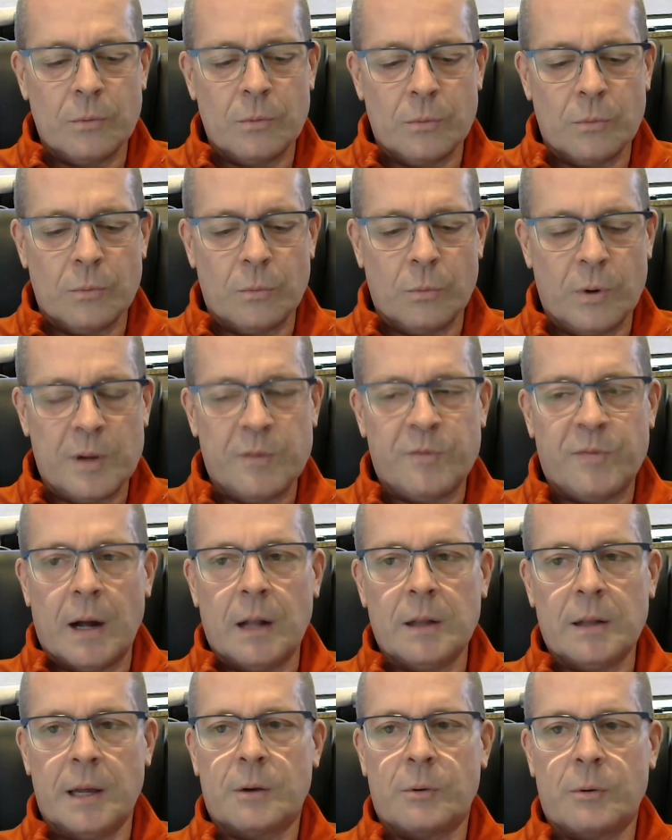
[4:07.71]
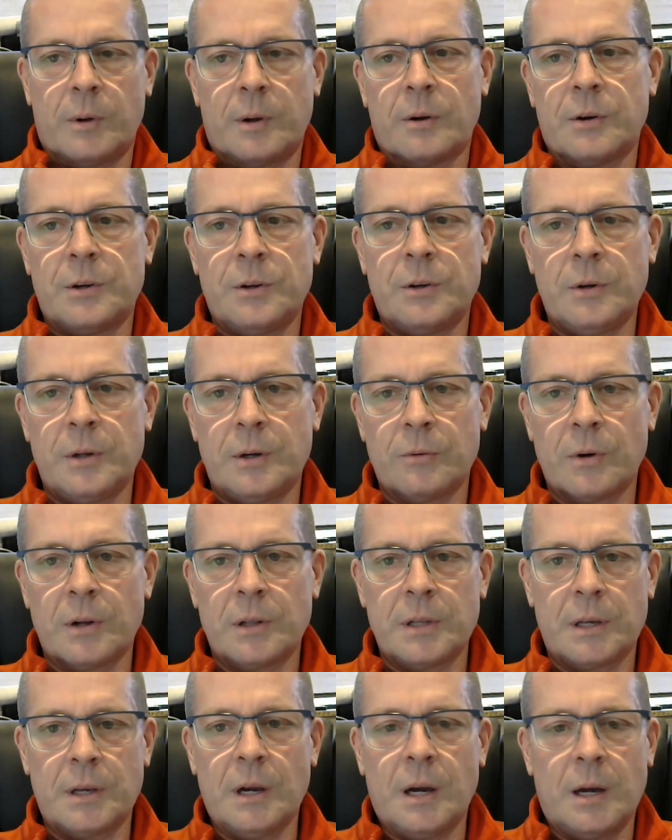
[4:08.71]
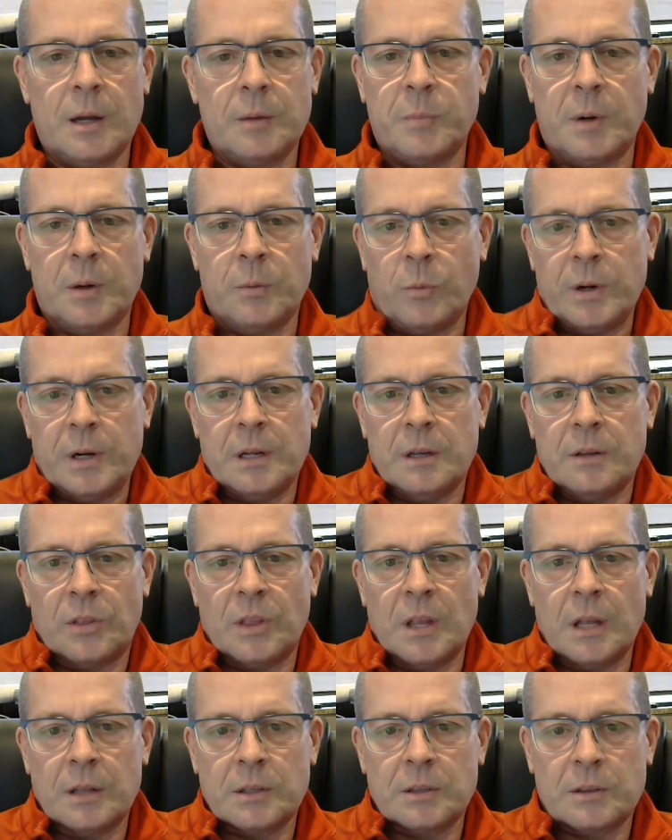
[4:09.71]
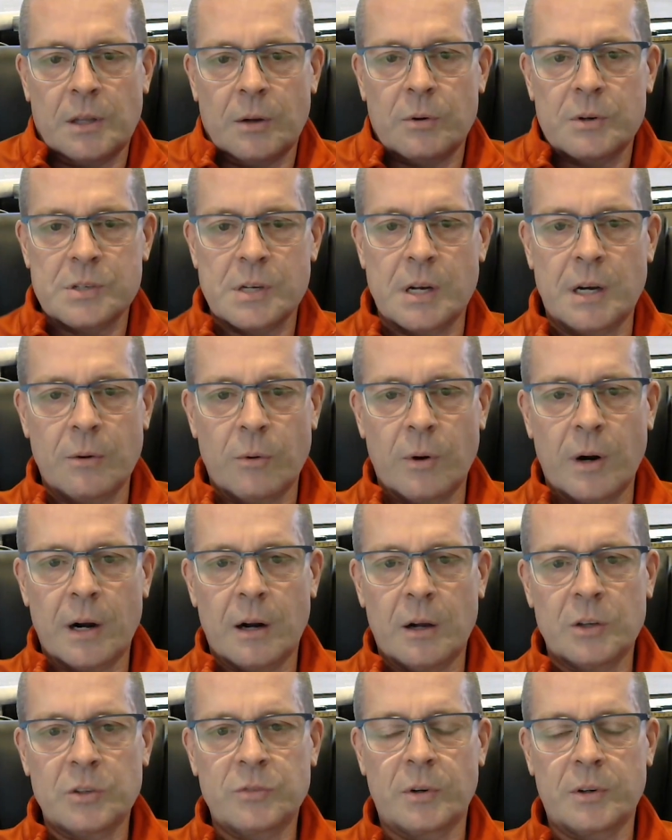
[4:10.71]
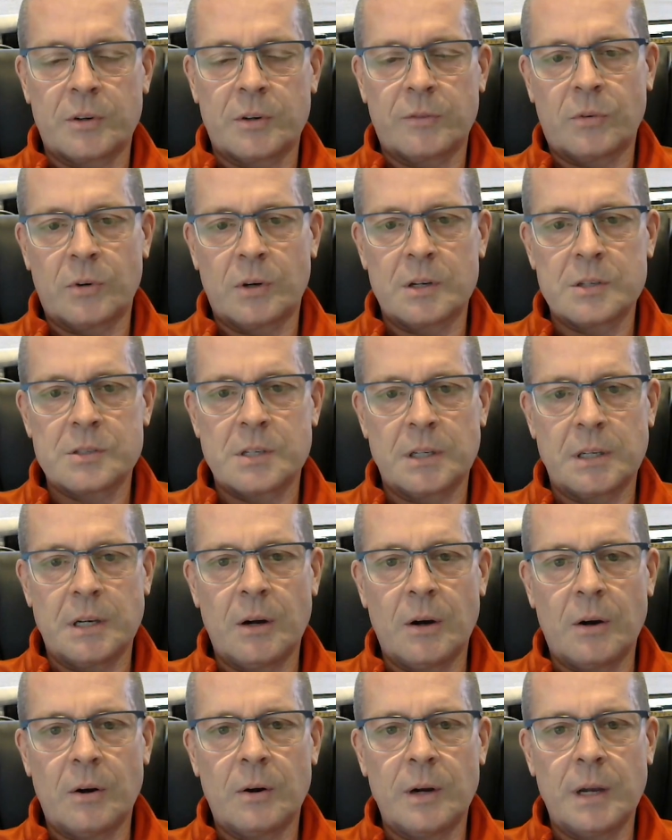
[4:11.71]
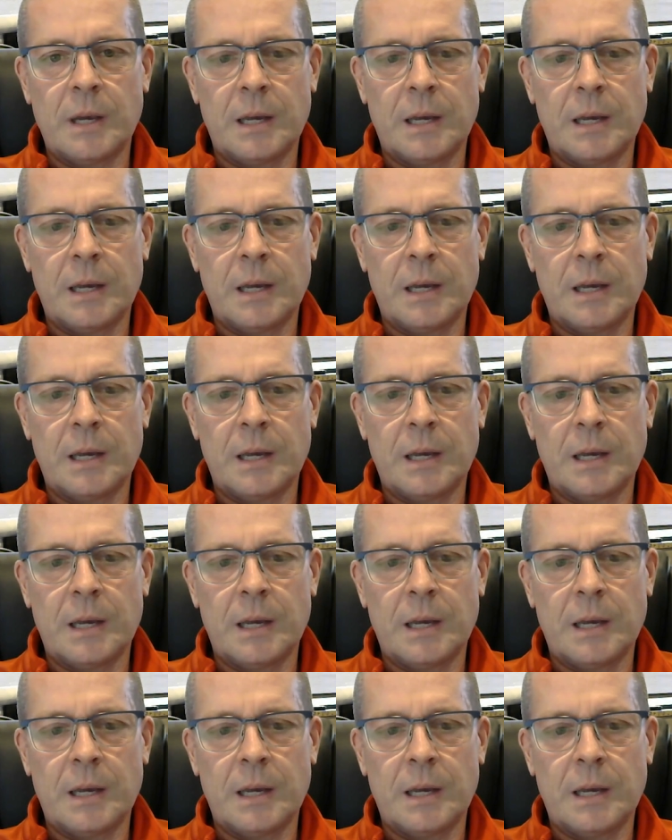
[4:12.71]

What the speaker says: we felt like we were doing really good, but we didn't think that there was anywhere else for us to go.